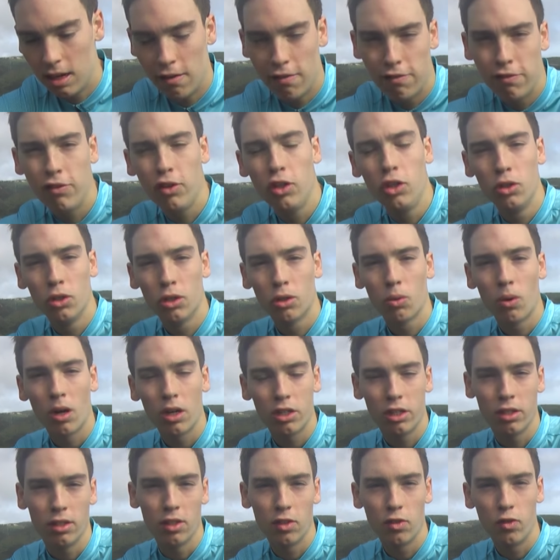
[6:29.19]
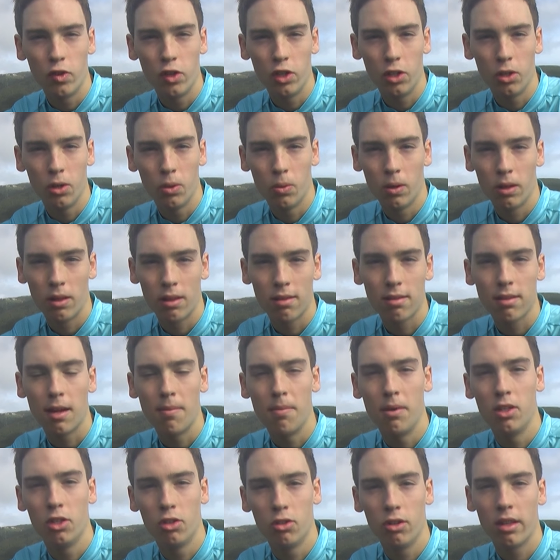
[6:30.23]
if you're watching this video with the
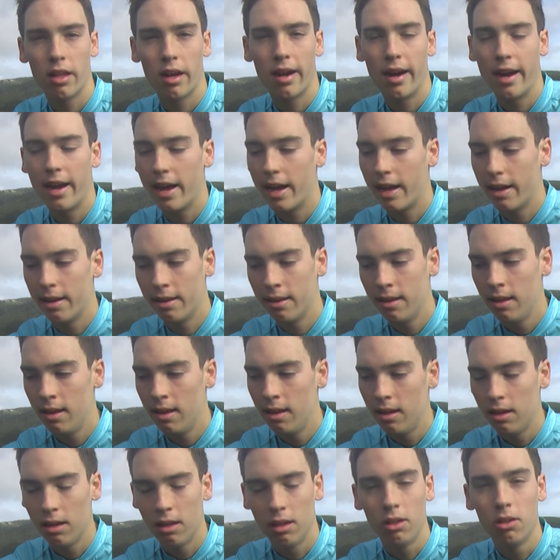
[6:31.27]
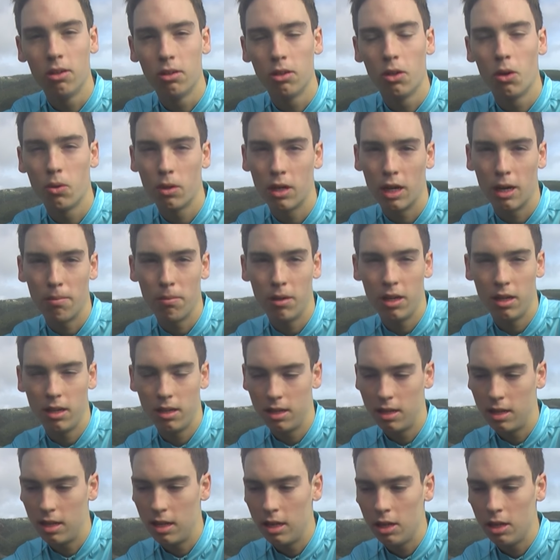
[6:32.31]
same injury that I had, you'll know what I mean.